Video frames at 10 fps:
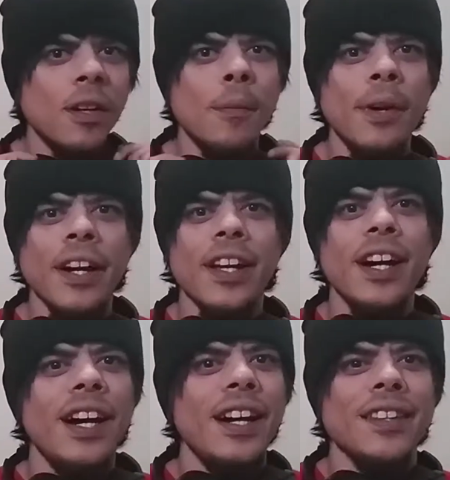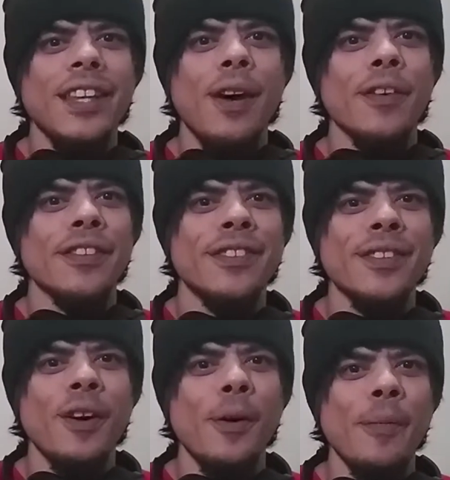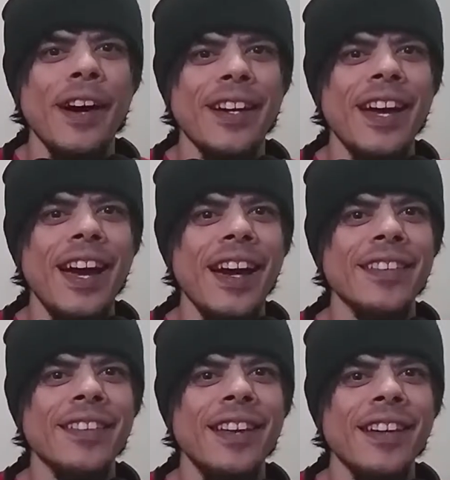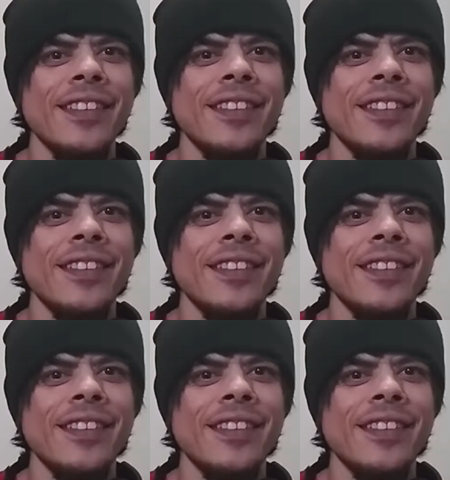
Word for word: Oh my god, that was so badass.